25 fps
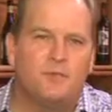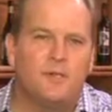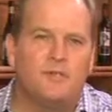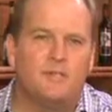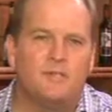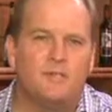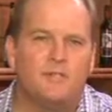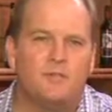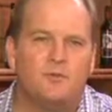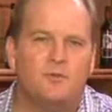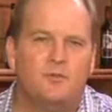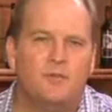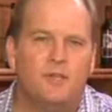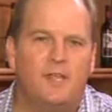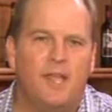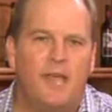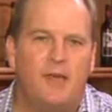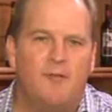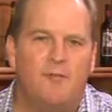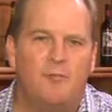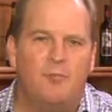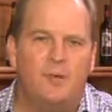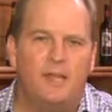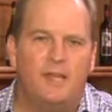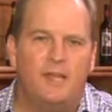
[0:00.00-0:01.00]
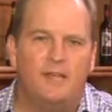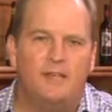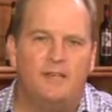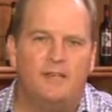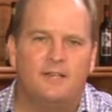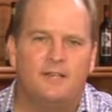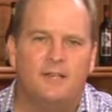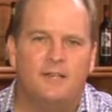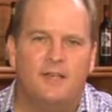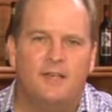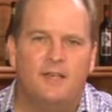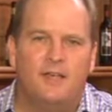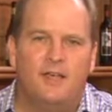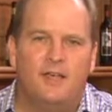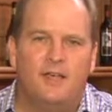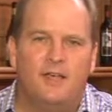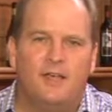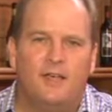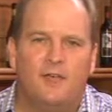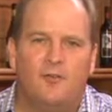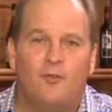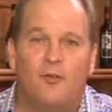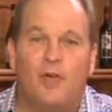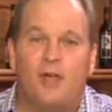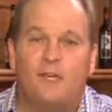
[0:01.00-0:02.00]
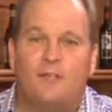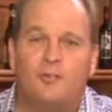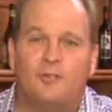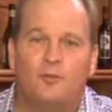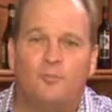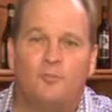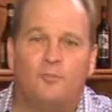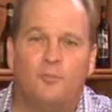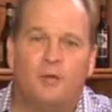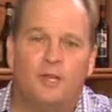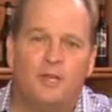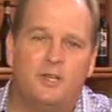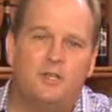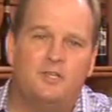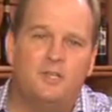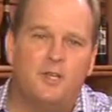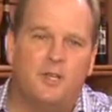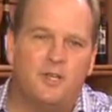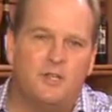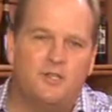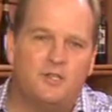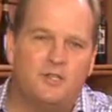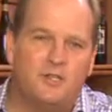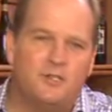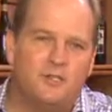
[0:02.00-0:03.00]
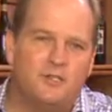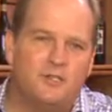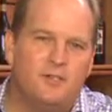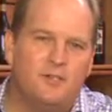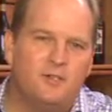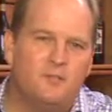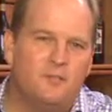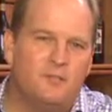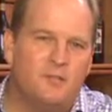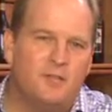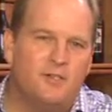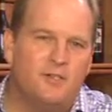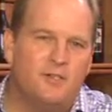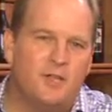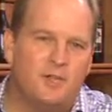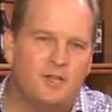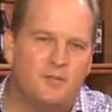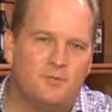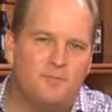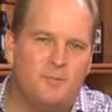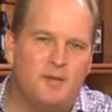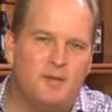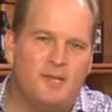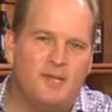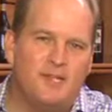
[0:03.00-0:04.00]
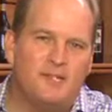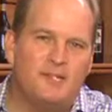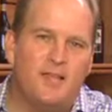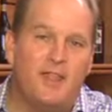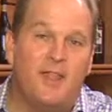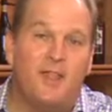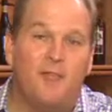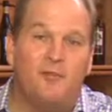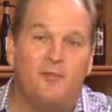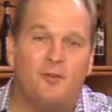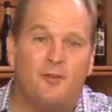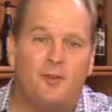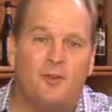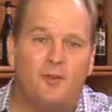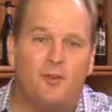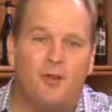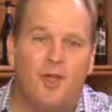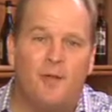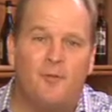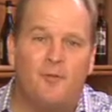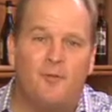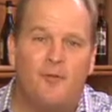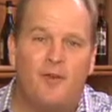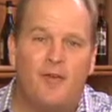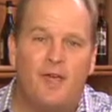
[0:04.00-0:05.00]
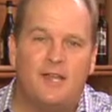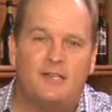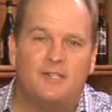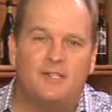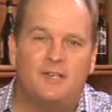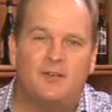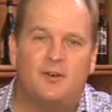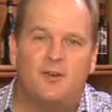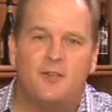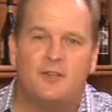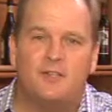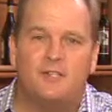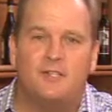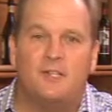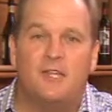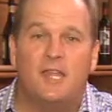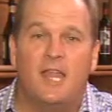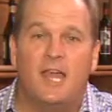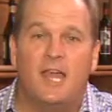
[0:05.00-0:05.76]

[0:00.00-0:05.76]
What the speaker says: means that we have blended a variety called Pinotage into it. Pinotage being a South African grape variety crossed in